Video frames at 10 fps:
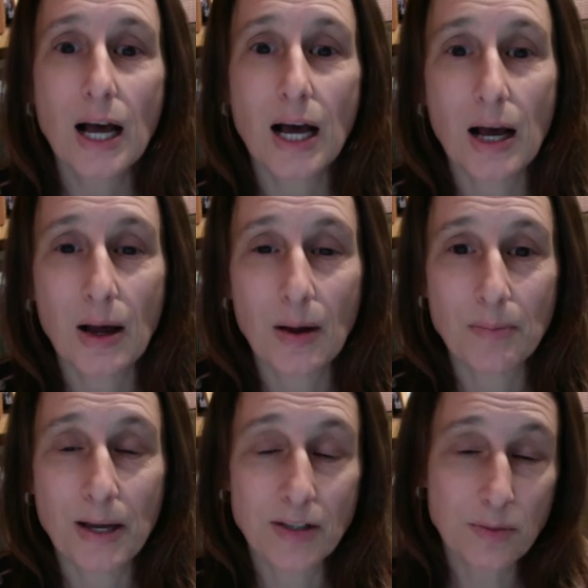
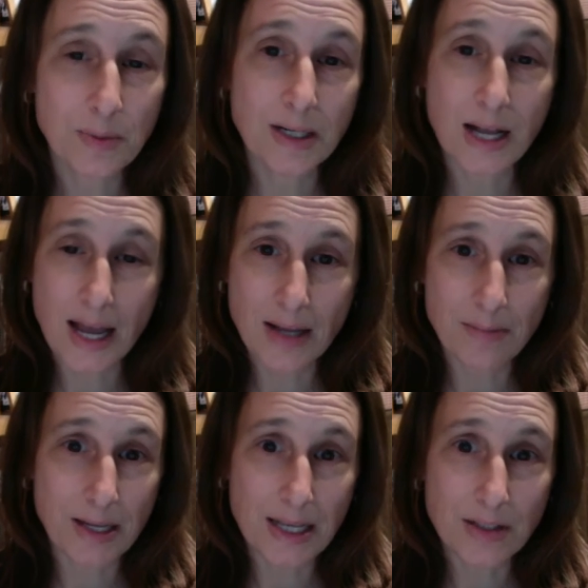My husband and I and
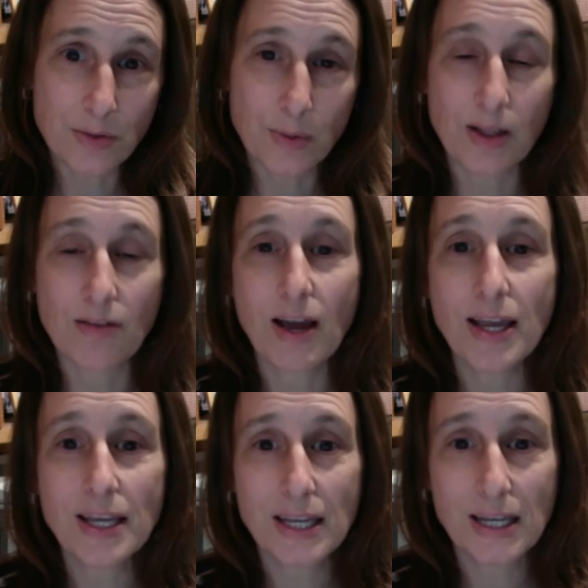my kids, we love
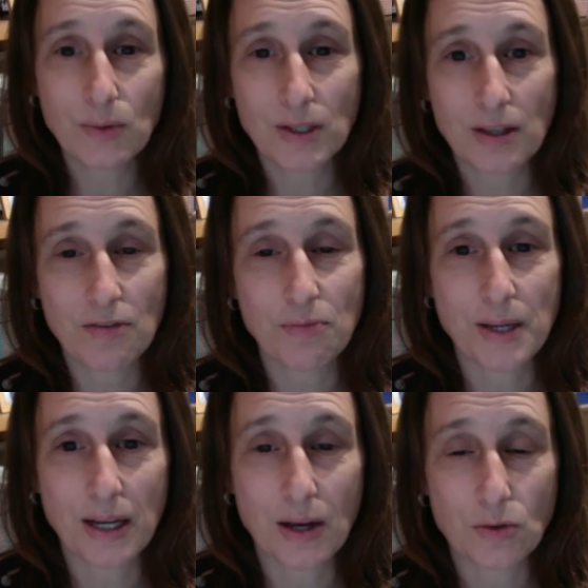hiking, we love
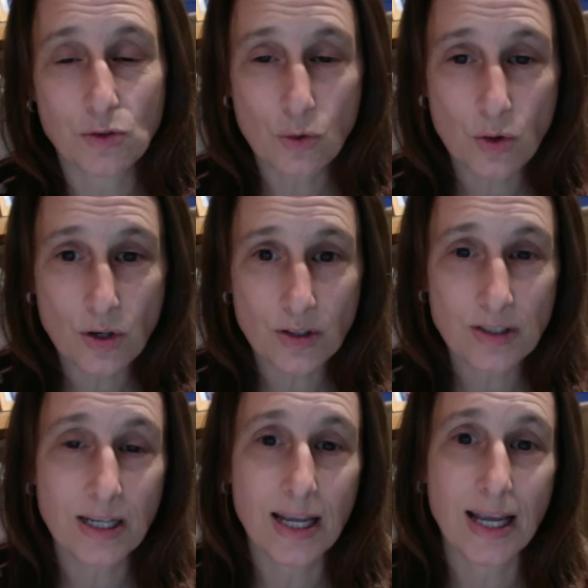being
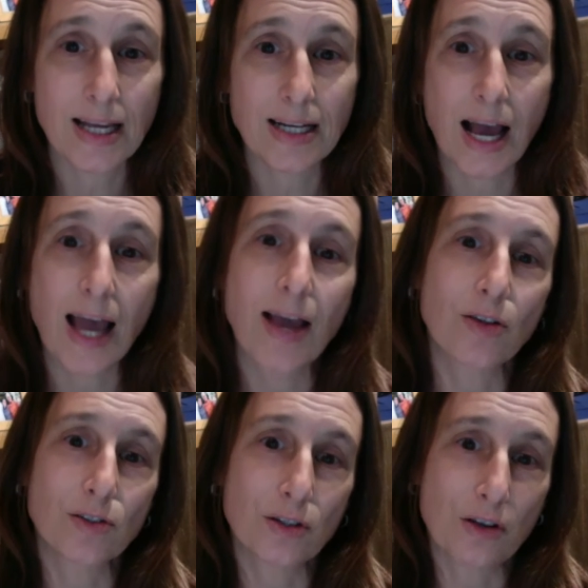outdoors, and I
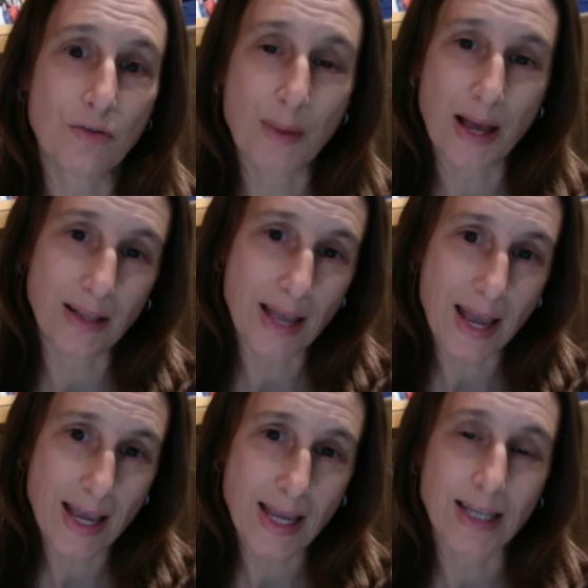also love
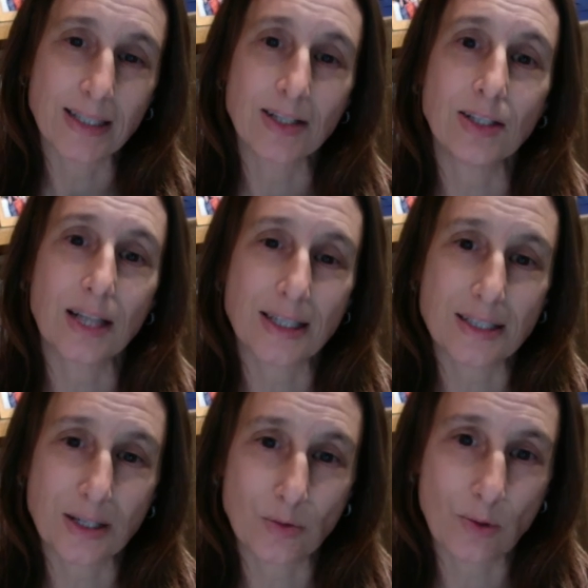ballet and
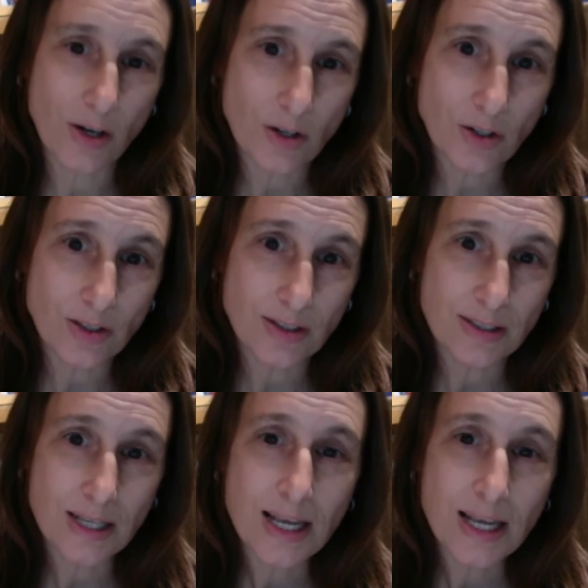collecting records.